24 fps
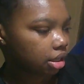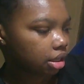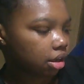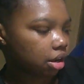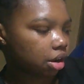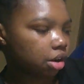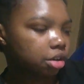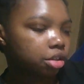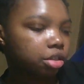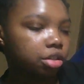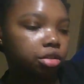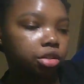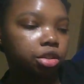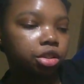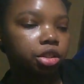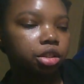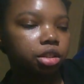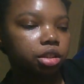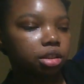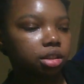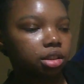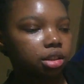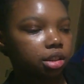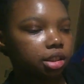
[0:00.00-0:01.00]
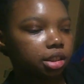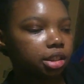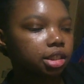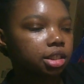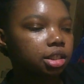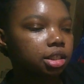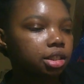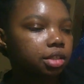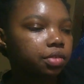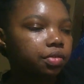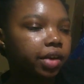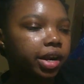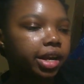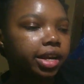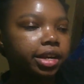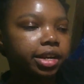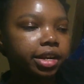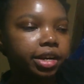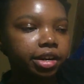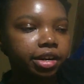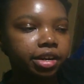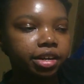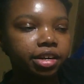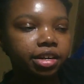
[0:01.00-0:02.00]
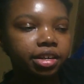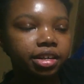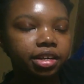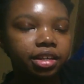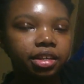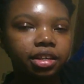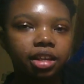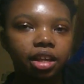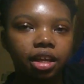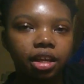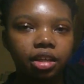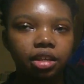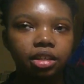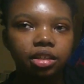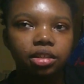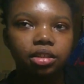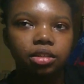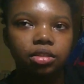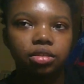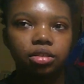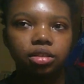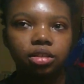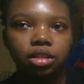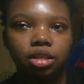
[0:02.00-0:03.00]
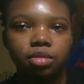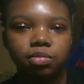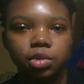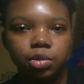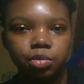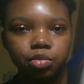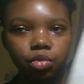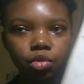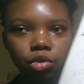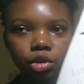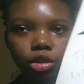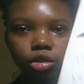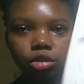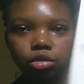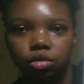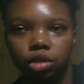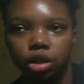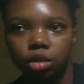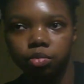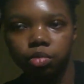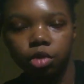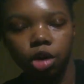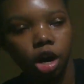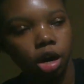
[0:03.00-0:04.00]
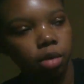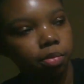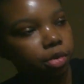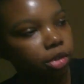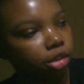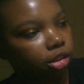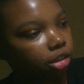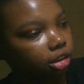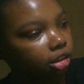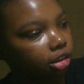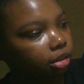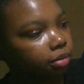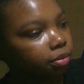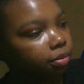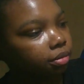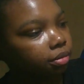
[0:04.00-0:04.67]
Also, this right here, like, let me point to it properly.